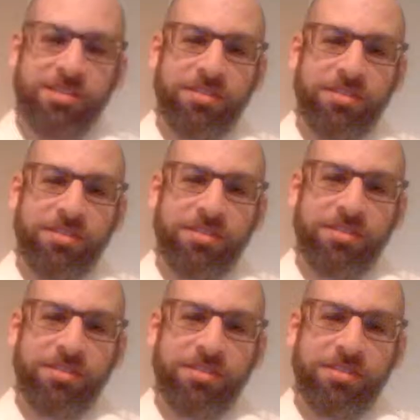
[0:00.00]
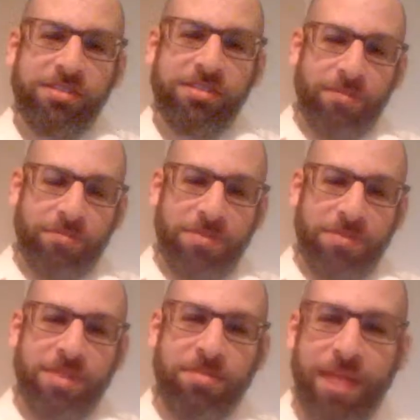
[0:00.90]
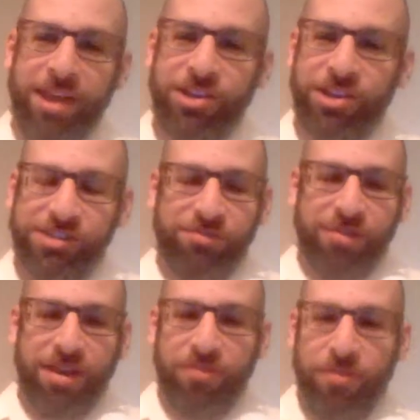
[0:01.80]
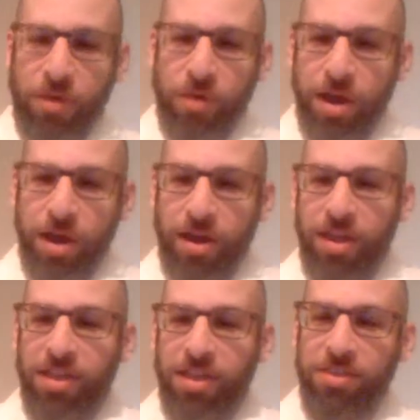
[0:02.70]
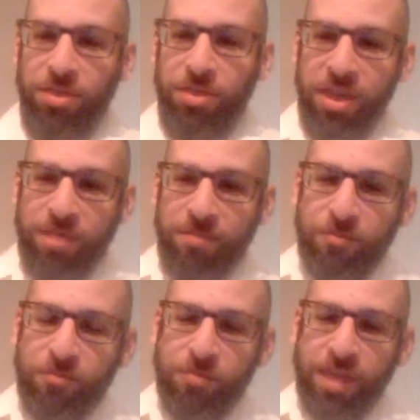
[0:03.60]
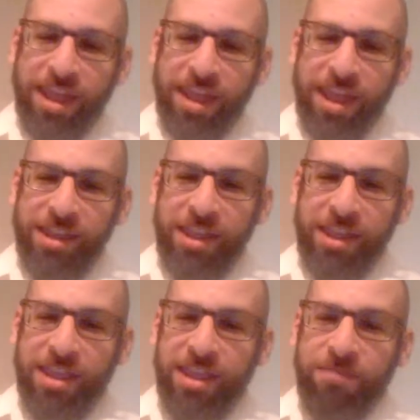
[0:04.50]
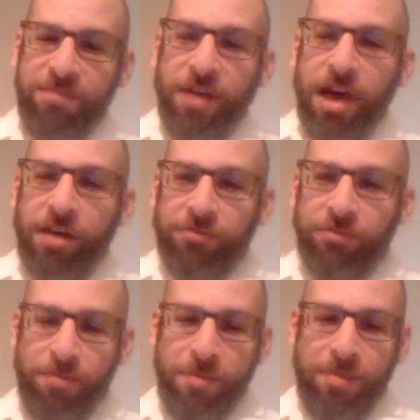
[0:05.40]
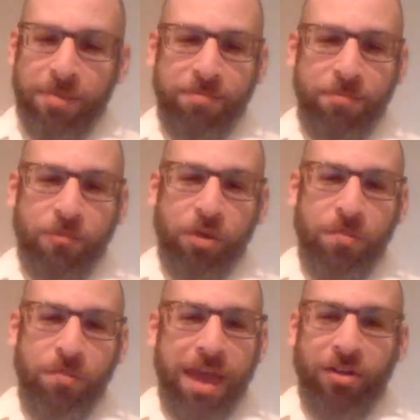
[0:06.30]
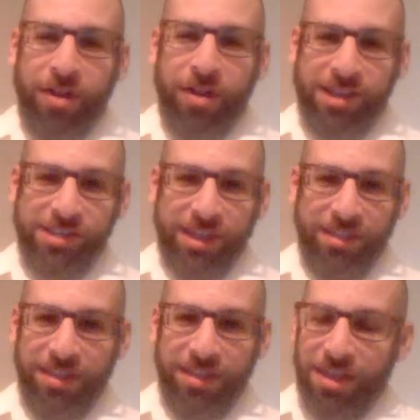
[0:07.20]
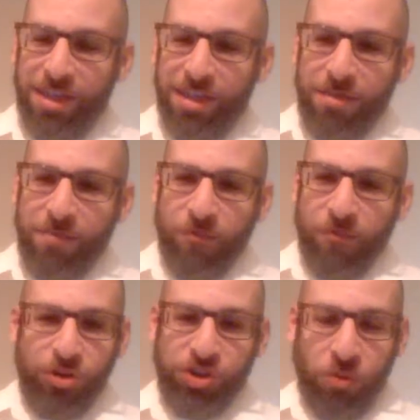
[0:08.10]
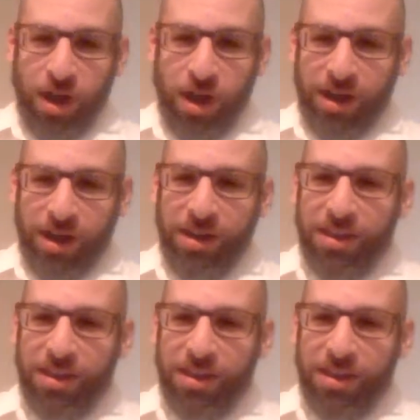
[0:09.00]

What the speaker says: deletion matches or whatever where the theme, like it evolved from like one of Matt Hardy's like version 1